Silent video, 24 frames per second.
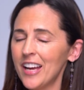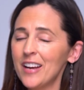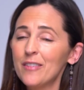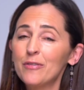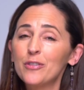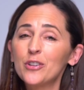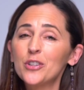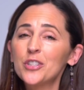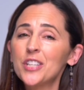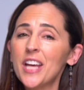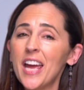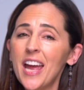If
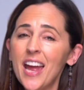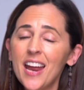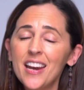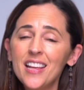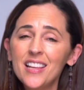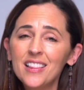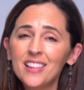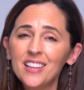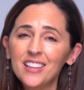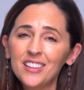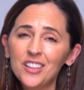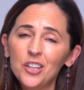there's
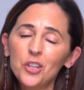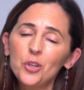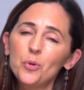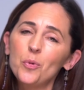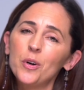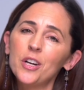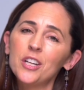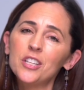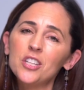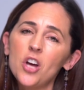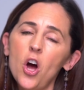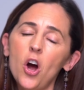anything that you want
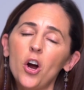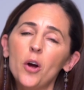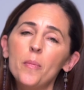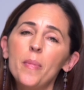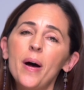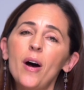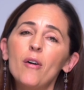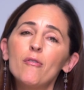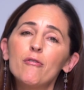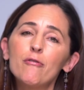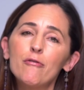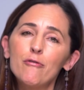to talk
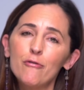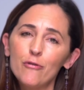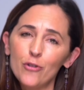about